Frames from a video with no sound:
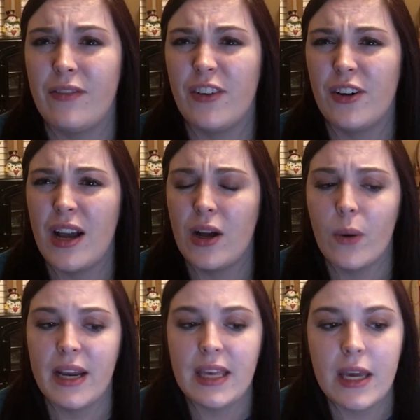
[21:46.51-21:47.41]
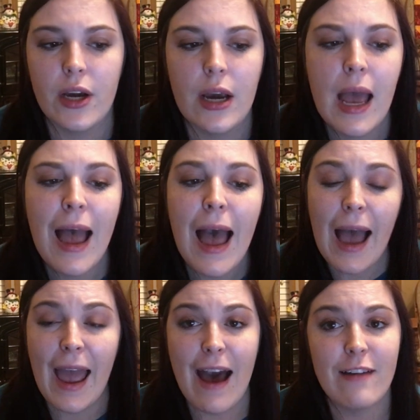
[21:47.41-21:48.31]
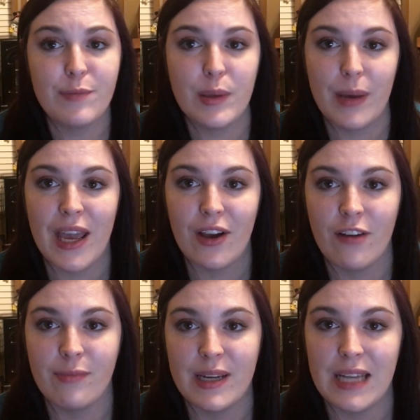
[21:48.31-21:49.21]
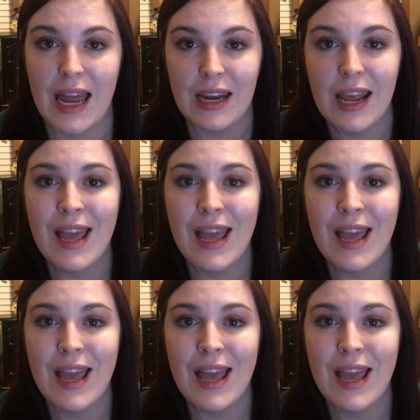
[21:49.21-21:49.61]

for not quite a year, I have been paying off my debt.